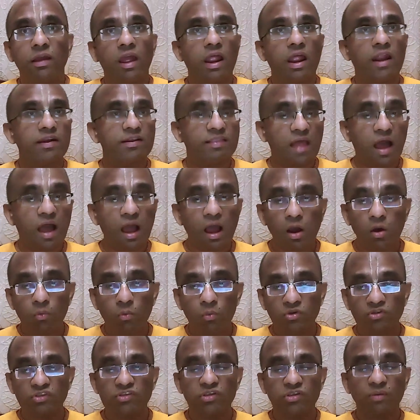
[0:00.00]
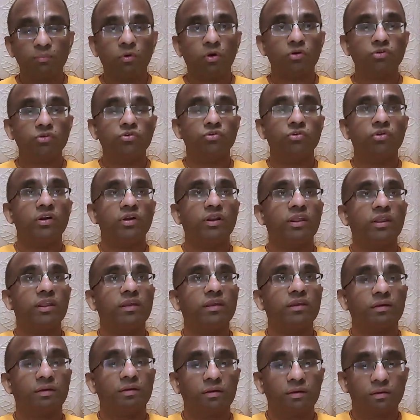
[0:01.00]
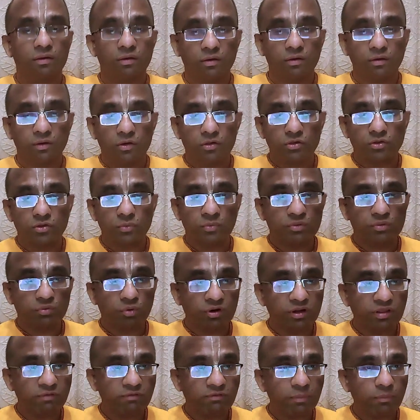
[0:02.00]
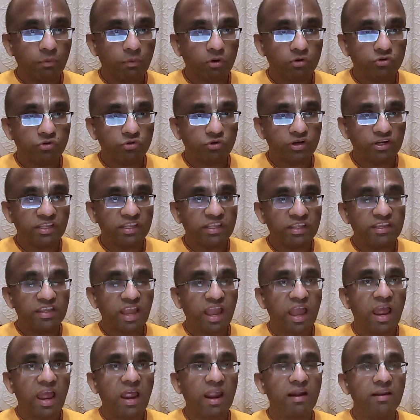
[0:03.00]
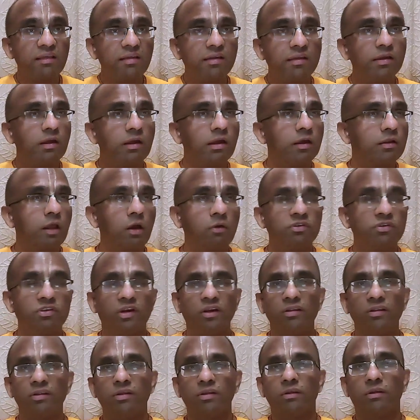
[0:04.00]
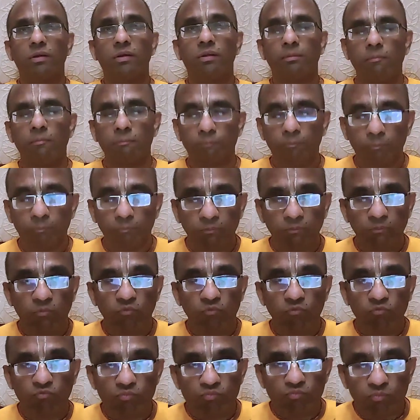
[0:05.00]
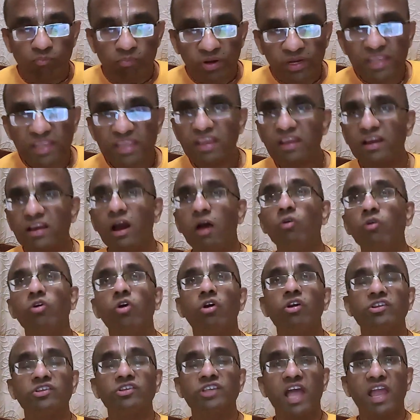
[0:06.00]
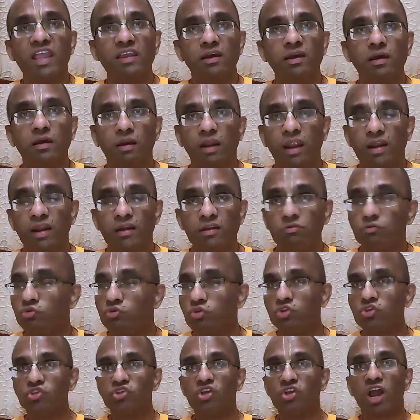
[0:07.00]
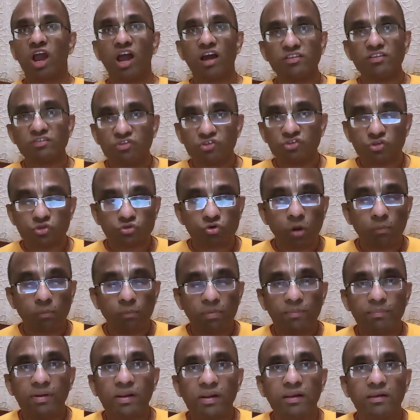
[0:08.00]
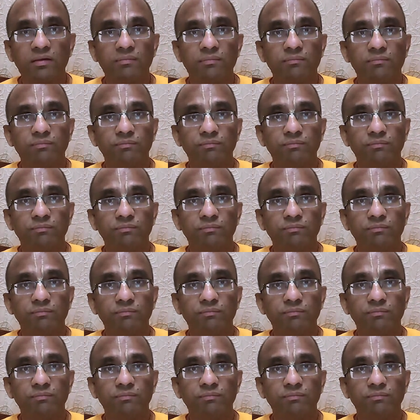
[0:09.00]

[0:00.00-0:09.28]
And now was his opportunity. So, with whatever opportunity he had, now he started uh, bringing out all his anger and he was just unstoppable